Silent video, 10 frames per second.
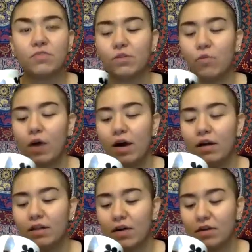for a while
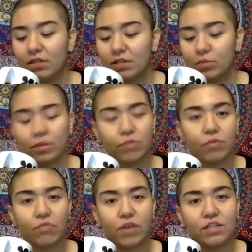now, and it's just really
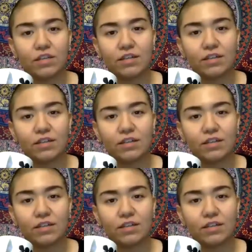refreshing.